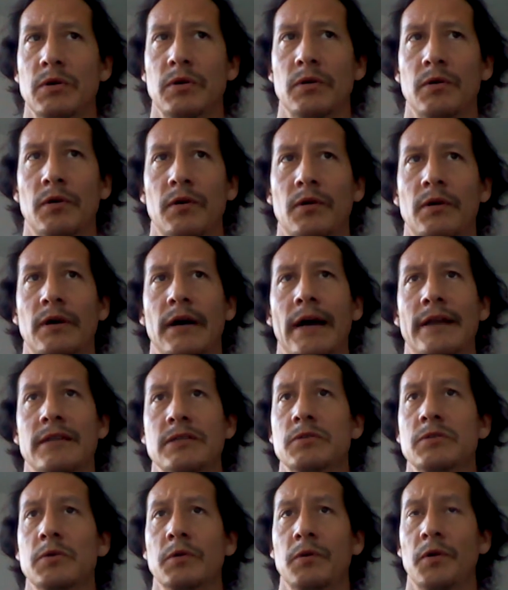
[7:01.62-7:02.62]
or at
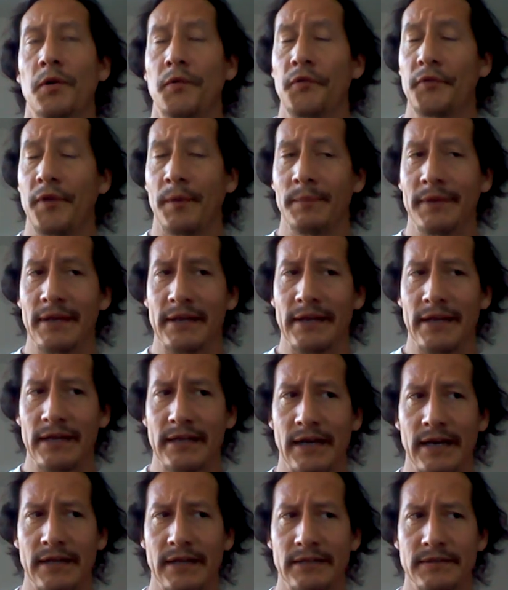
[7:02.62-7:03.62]
noon or something like
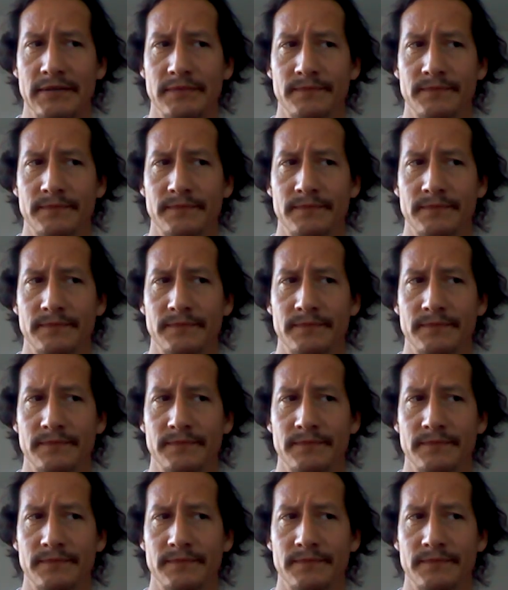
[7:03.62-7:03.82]
that.